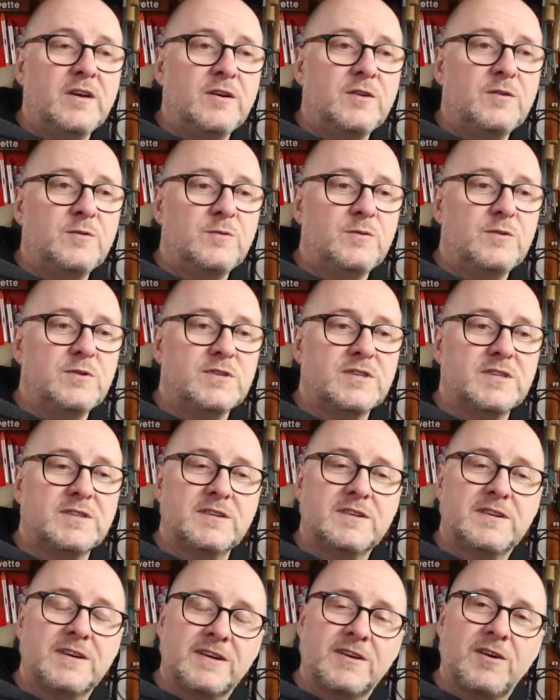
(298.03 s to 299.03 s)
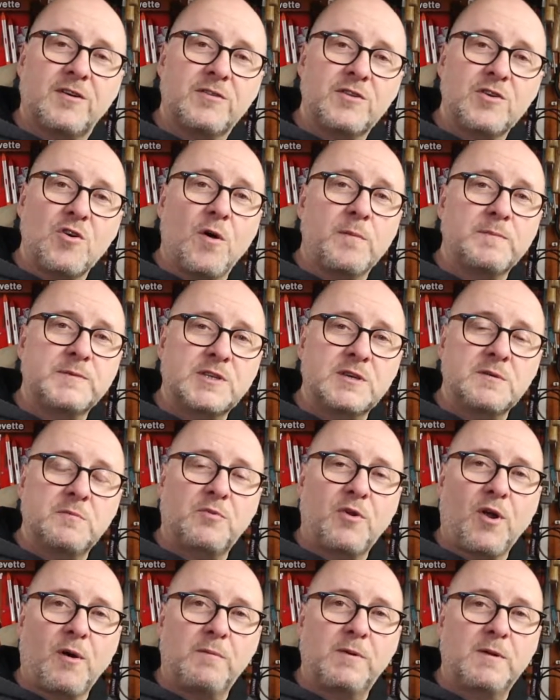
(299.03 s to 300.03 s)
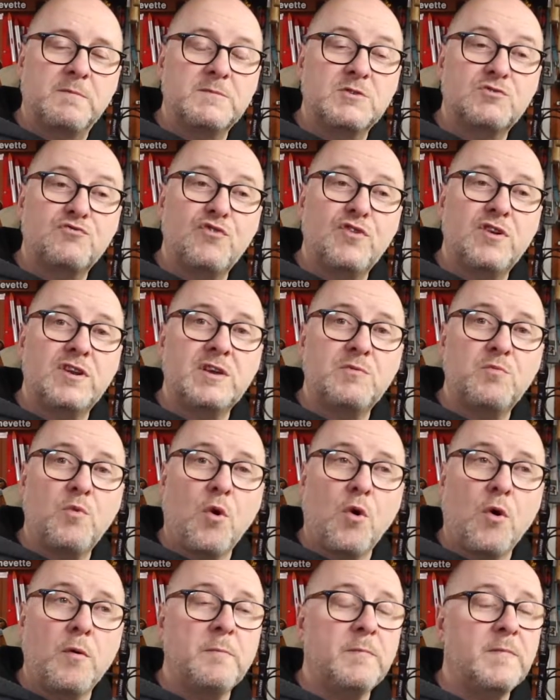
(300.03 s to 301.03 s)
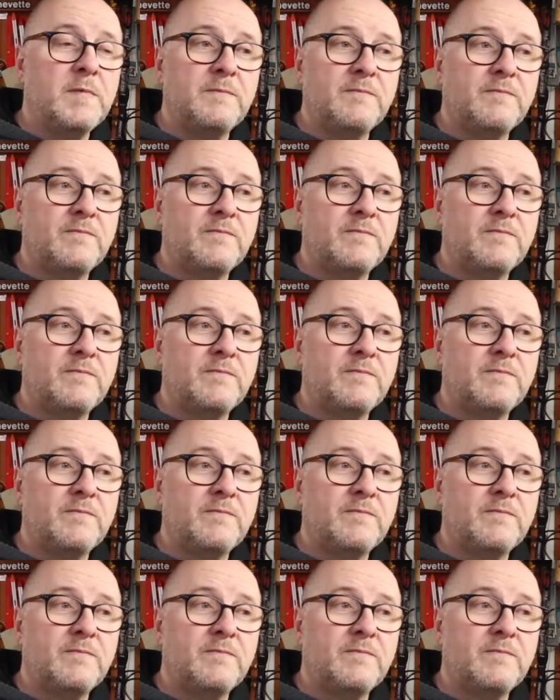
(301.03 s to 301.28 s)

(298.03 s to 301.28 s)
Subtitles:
who's got the opposite problems, really warm,